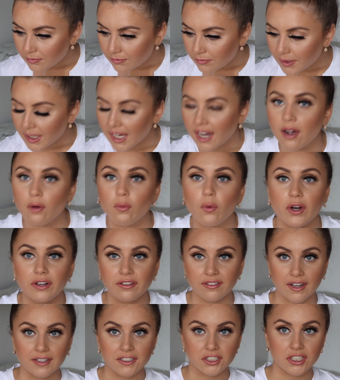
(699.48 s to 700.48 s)
But yeah, I
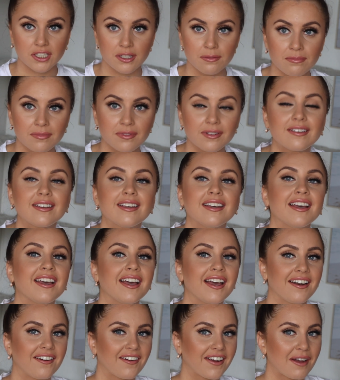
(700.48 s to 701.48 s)
won't touch them
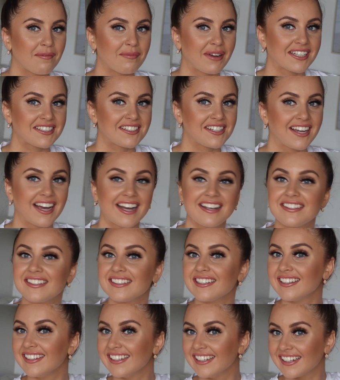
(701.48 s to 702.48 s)
and I'll come back to you guys
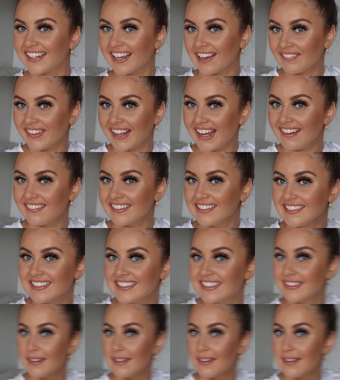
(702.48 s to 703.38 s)
in a couple hours.